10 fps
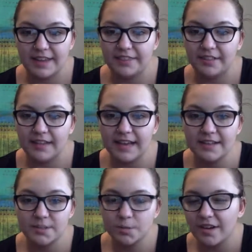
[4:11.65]
And the
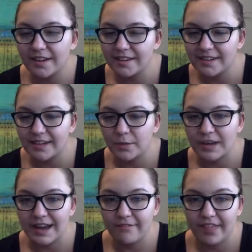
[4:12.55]
last one,
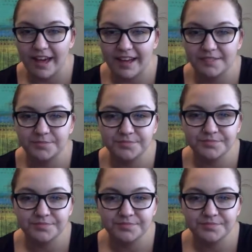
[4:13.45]
anyone have that?